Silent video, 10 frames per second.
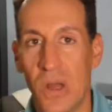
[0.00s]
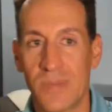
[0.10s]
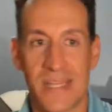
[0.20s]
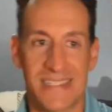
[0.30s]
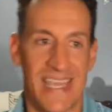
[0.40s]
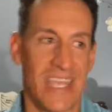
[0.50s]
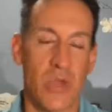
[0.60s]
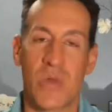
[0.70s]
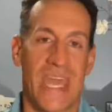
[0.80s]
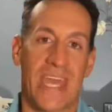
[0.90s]
I'm not saying
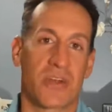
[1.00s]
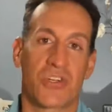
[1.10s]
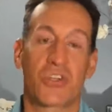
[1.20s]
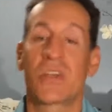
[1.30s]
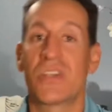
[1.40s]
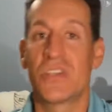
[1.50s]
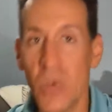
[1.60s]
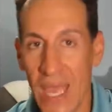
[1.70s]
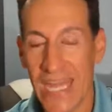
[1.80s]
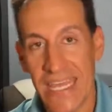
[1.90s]
you can't or shouldn't
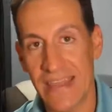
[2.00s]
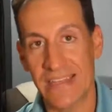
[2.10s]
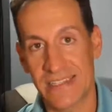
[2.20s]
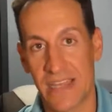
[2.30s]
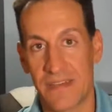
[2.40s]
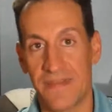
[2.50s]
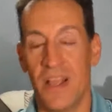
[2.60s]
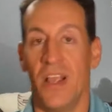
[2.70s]
do any of that stuff.